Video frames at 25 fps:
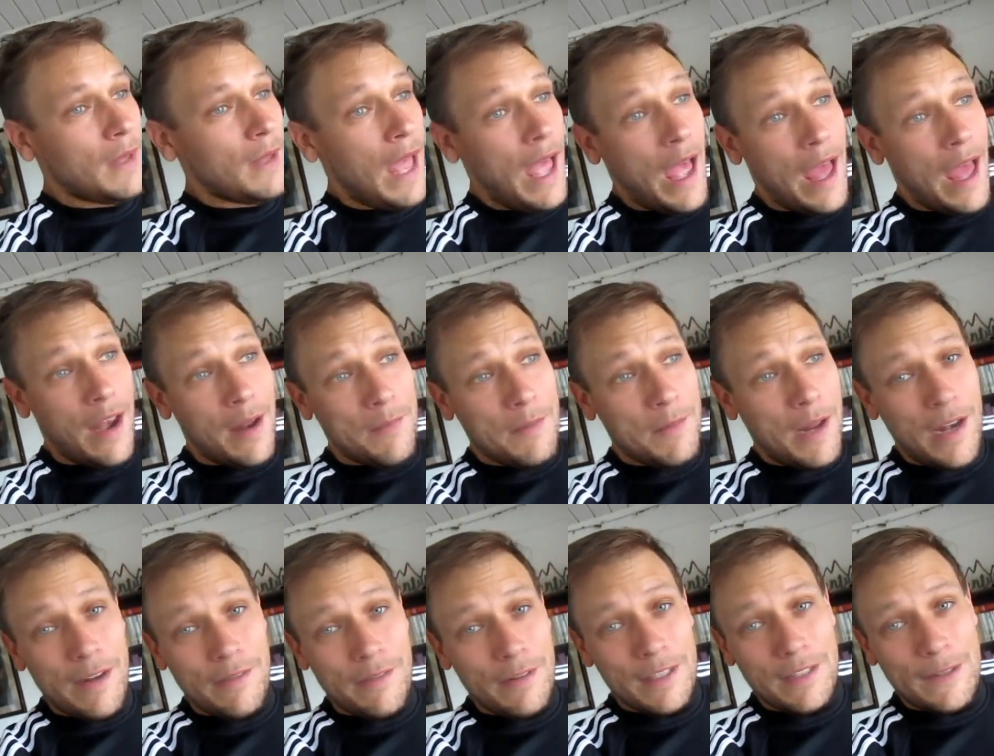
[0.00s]
And I'm
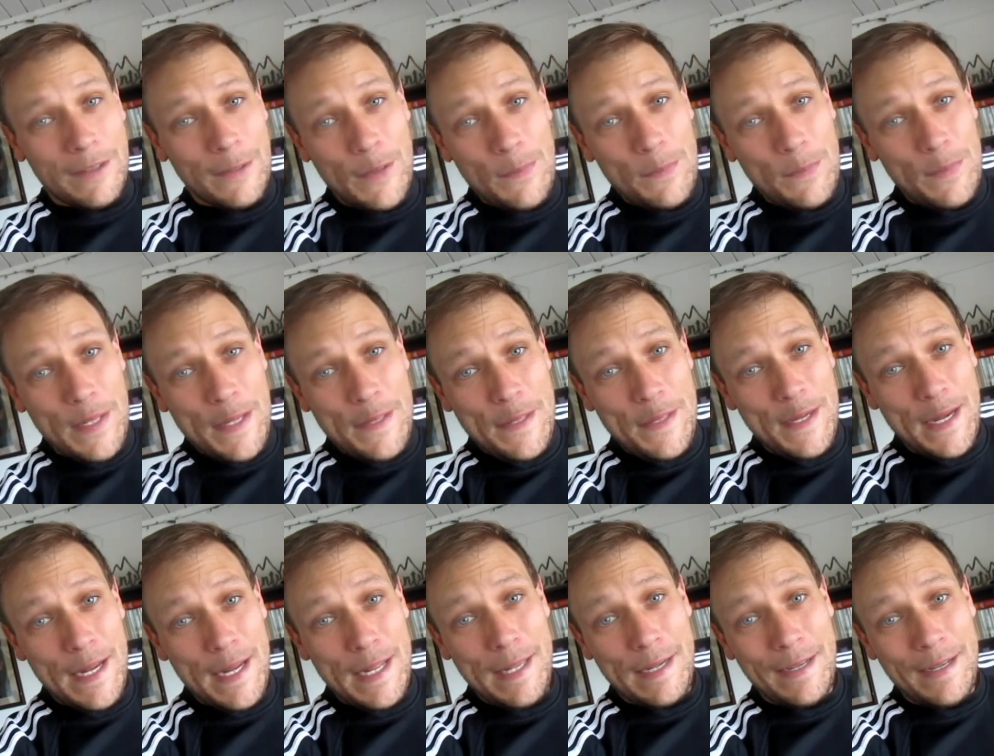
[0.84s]
not even going to complain that
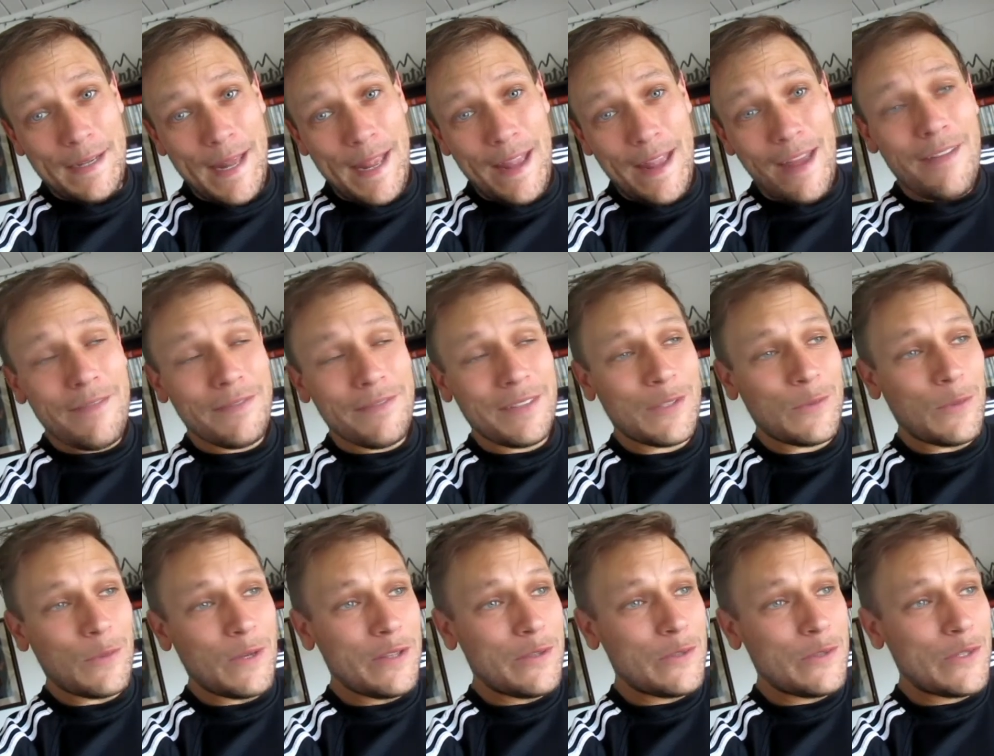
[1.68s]
I get a day off. It's
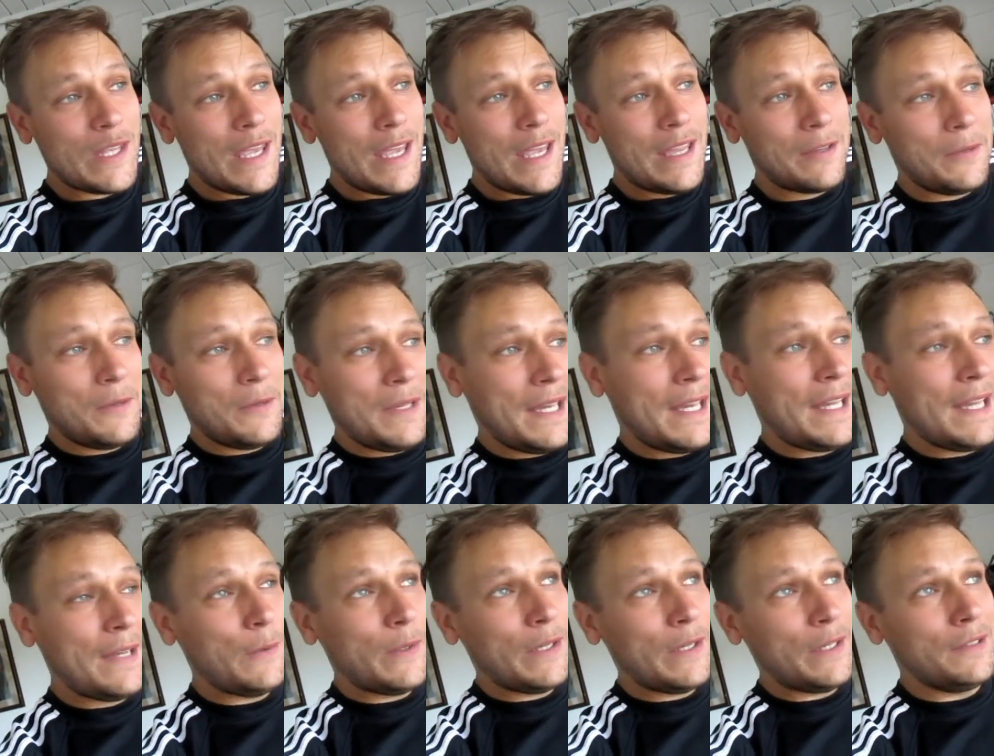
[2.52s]
when I was like, okay,
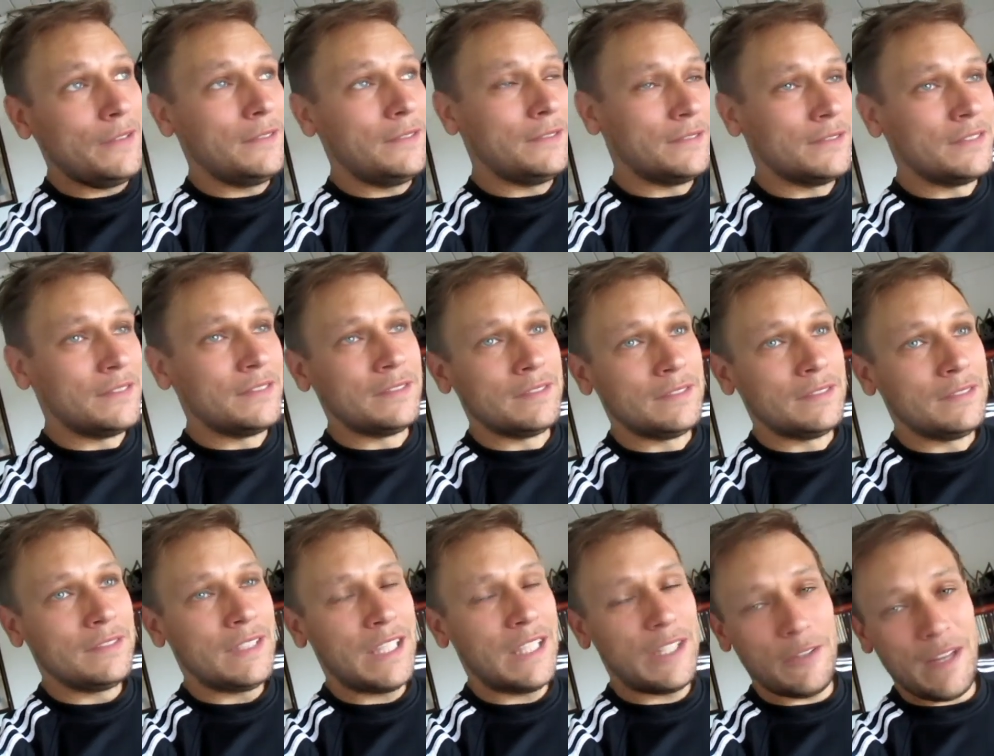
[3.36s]
well,
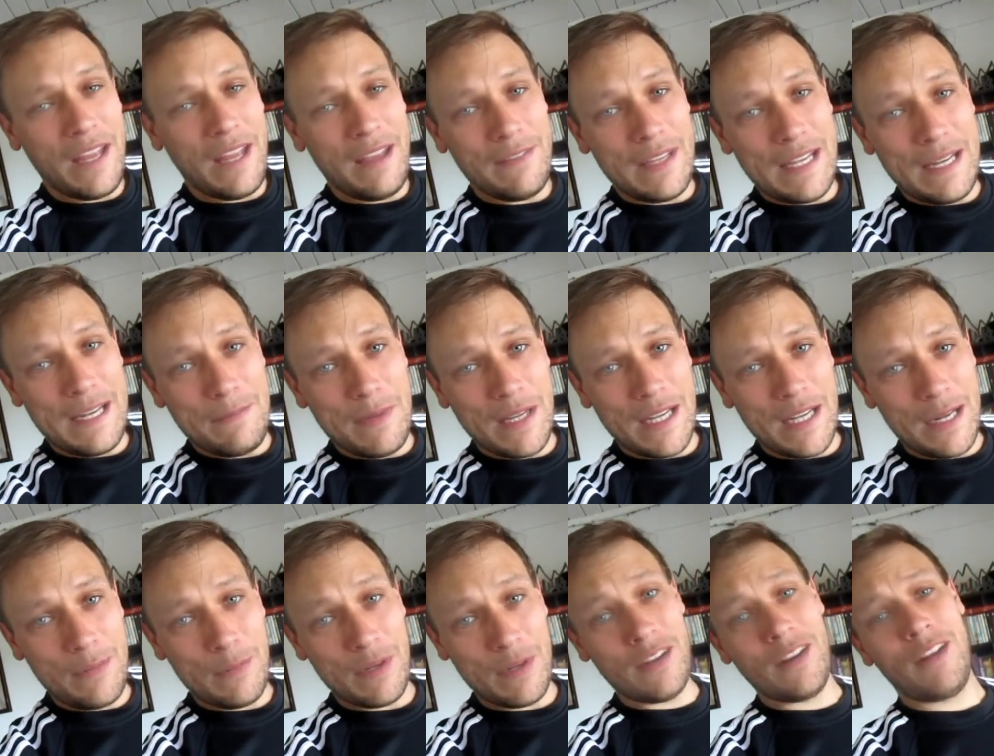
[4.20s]
I don't have any
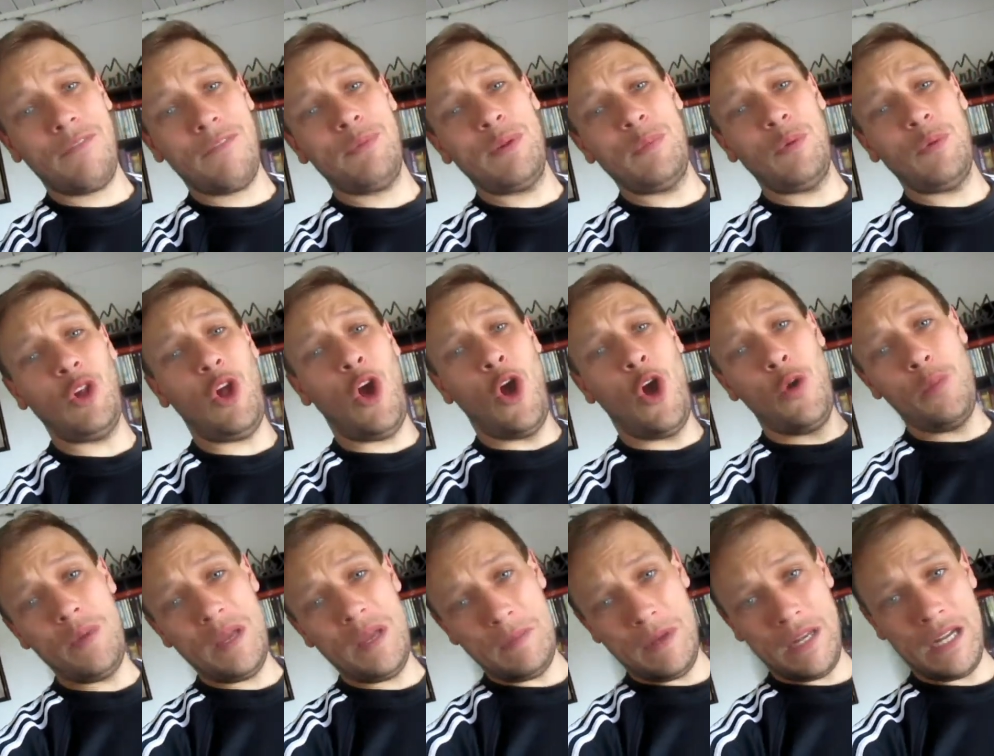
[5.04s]
money, but enough people owe
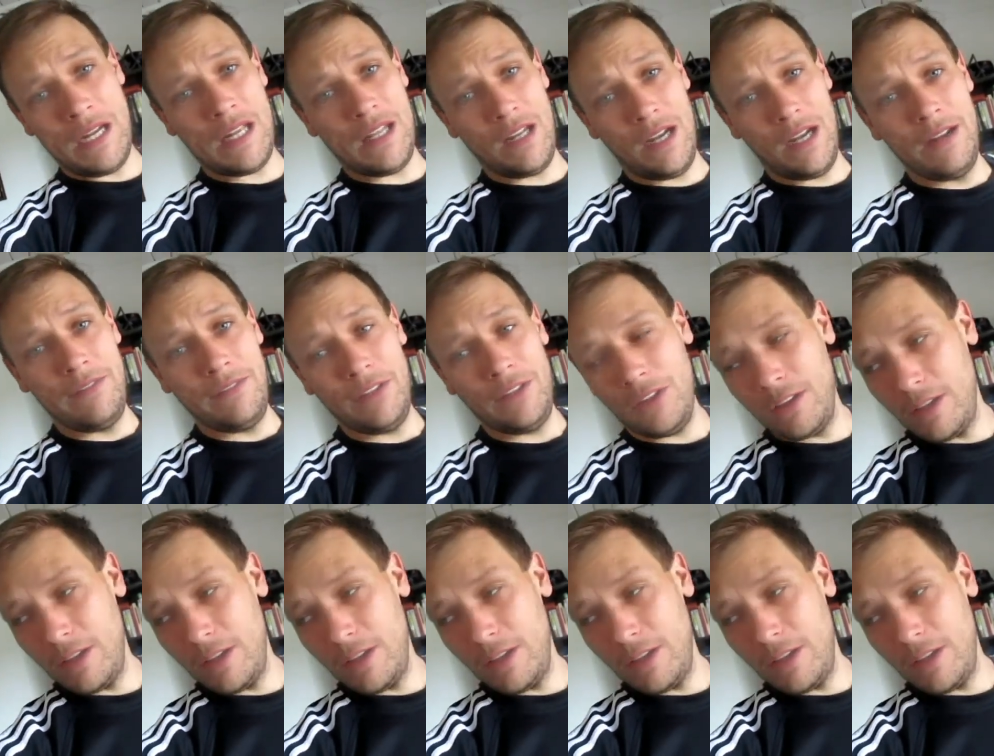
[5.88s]
me money that I feel